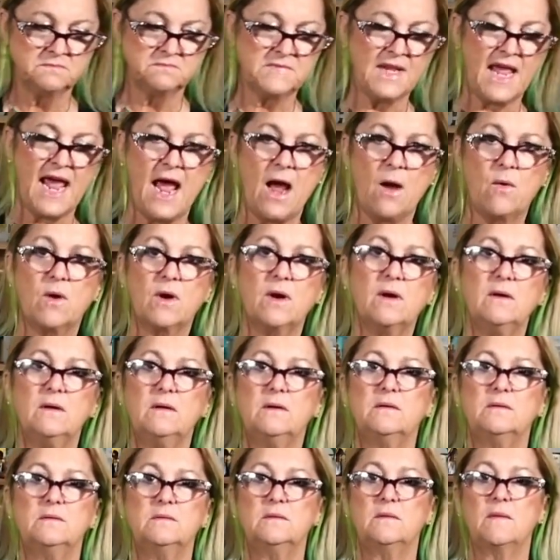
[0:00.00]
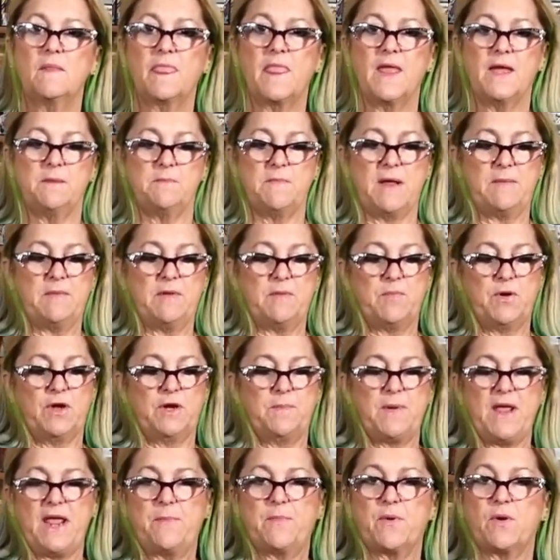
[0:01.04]
hour, then maybe put
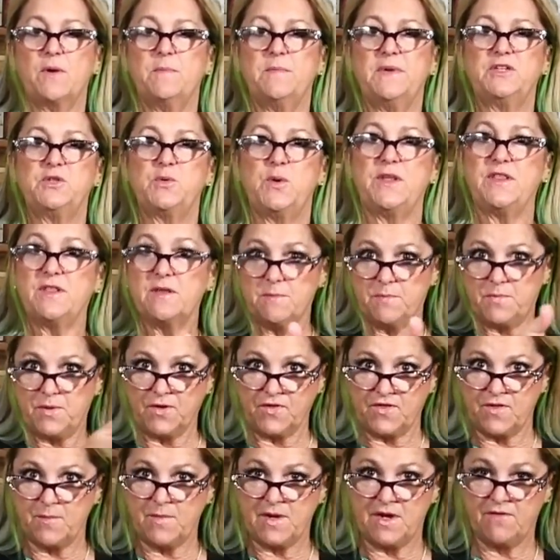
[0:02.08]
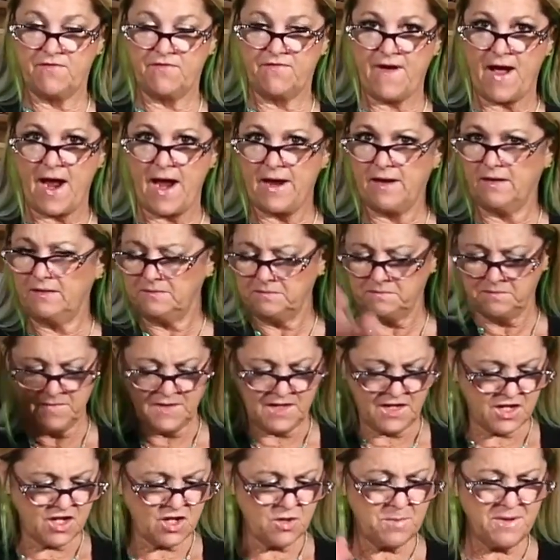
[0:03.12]
paper in between them, put them in a file,
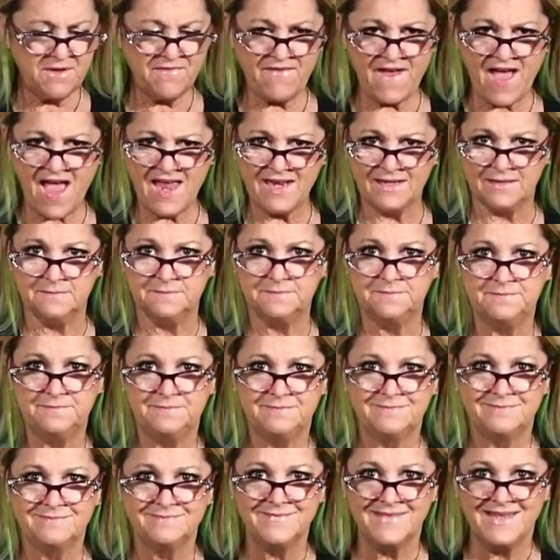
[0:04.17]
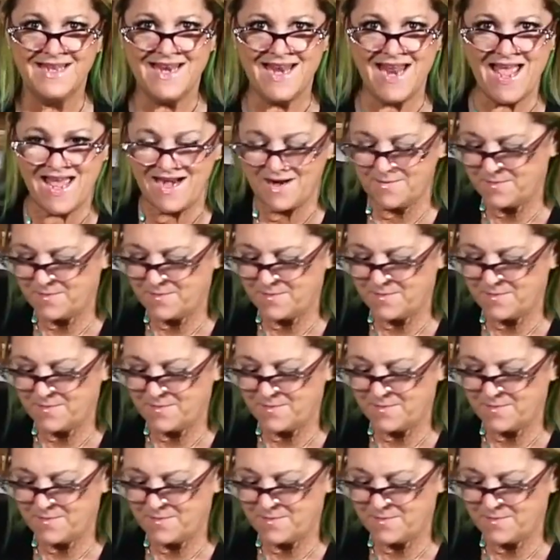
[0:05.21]
you'll be fine. Not a